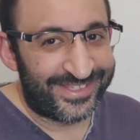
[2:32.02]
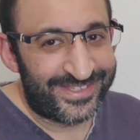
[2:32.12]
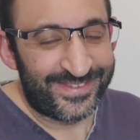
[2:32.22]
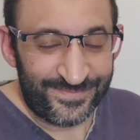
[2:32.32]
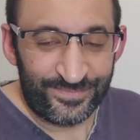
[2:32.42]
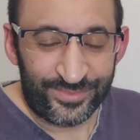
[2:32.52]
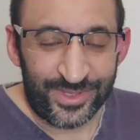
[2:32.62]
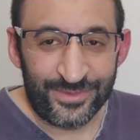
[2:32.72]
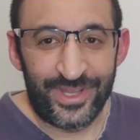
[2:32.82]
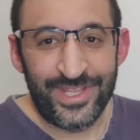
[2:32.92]
Yes,
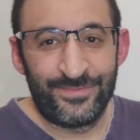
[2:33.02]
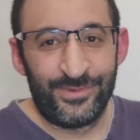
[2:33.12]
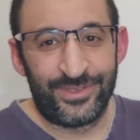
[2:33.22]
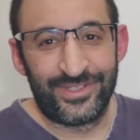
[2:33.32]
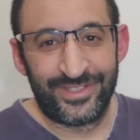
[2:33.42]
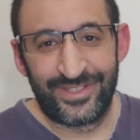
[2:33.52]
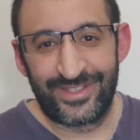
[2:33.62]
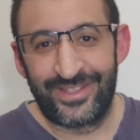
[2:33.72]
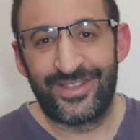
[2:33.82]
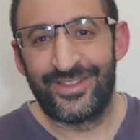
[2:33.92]
when you
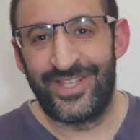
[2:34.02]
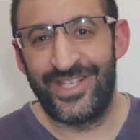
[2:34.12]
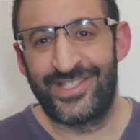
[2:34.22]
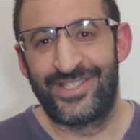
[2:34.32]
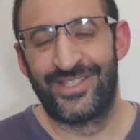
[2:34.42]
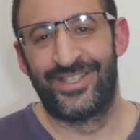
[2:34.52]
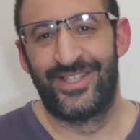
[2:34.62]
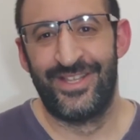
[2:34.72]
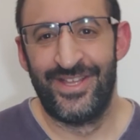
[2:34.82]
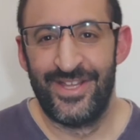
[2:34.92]
put
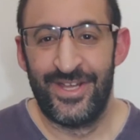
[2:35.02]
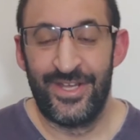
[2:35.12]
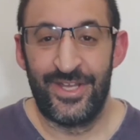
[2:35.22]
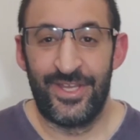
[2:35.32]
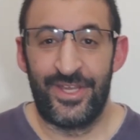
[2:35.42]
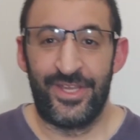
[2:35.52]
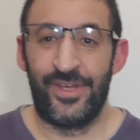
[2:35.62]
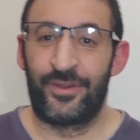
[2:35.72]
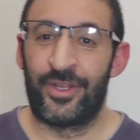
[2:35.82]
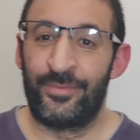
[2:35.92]
this,
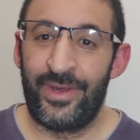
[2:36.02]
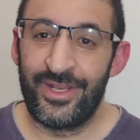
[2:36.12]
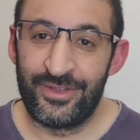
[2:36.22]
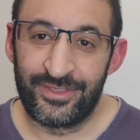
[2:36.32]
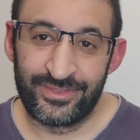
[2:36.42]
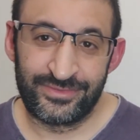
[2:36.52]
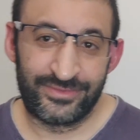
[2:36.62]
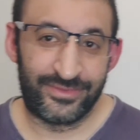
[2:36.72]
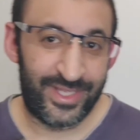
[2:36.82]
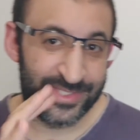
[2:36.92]
your
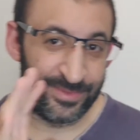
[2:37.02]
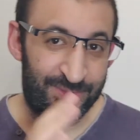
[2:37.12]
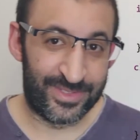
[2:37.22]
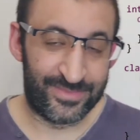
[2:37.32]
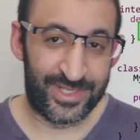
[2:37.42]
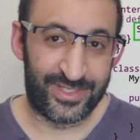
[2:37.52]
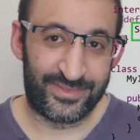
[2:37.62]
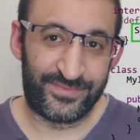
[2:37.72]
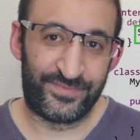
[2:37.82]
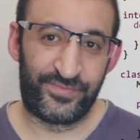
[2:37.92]
compiler raises
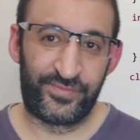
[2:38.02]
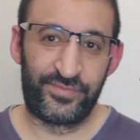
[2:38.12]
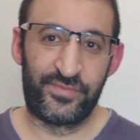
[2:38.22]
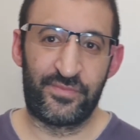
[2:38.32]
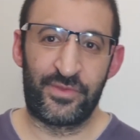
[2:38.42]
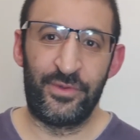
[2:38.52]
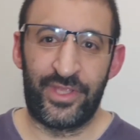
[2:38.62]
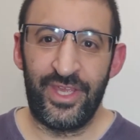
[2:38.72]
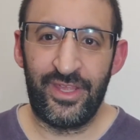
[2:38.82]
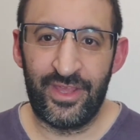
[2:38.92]
problem here.
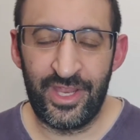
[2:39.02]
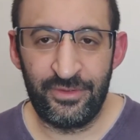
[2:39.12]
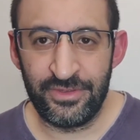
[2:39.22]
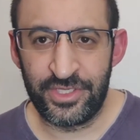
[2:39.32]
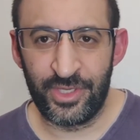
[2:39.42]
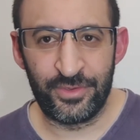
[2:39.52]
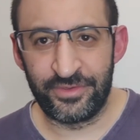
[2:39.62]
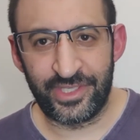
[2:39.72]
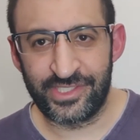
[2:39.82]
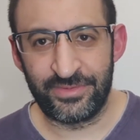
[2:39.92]
Okay, and I will
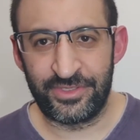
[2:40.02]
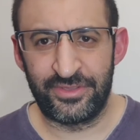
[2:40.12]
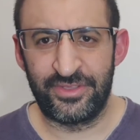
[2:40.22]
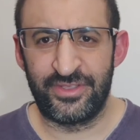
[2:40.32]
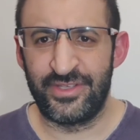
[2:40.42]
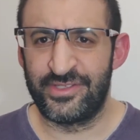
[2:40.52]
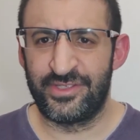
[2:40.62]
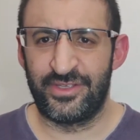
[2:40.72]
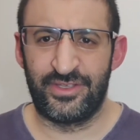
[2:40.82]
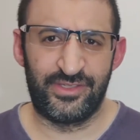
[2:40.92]
show you an exception.
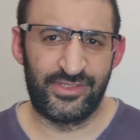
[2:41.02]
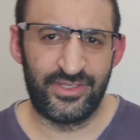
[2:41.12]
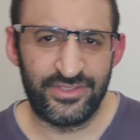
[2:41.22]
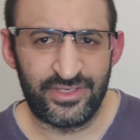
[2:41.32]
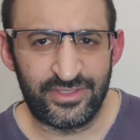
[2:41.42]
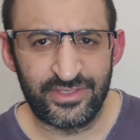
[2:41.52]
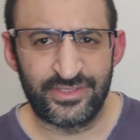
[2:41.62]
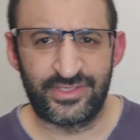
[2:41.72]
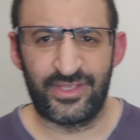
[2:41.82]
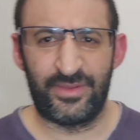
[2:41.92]
It is
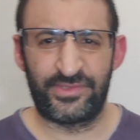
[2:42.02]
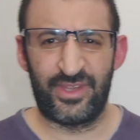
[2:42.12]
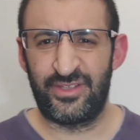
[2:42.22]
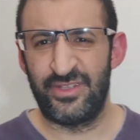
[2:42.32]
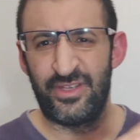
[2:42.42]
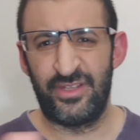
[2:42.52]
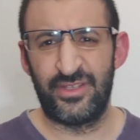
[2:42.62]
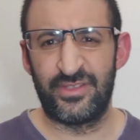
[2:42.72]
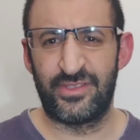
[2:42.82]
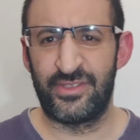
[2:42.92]
inheritance, abstract
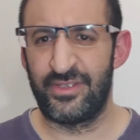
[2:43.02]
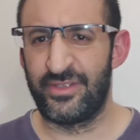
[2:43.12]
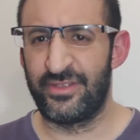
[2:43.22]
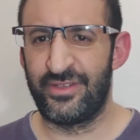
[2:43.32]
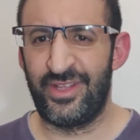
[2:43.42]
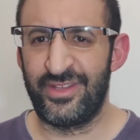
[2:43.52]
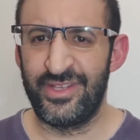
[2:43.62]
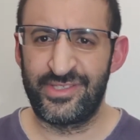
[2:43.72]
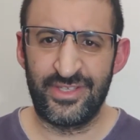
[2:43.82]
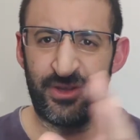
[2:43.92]
inheritance,
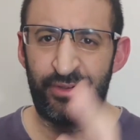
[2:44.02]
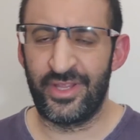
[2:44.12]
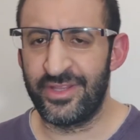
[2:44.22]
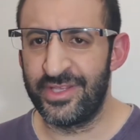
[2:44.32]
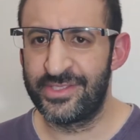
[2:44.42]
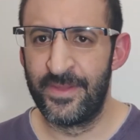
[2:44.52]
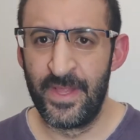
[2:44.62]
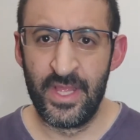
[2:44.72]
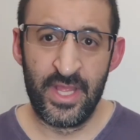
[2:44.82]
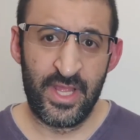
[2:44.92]
like this or like
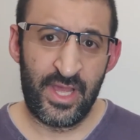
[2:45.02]
this.